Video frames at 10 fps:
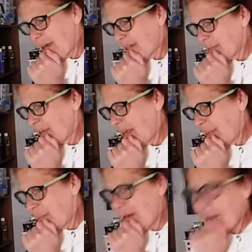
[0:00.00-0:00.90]
husband
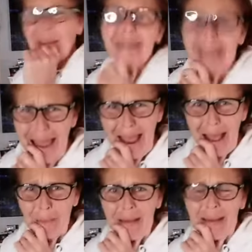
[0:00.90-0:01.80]
came in. I'm like,
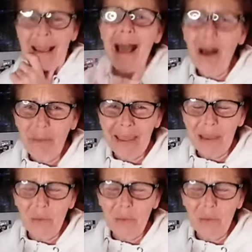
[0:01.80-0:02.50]
Tim, help me.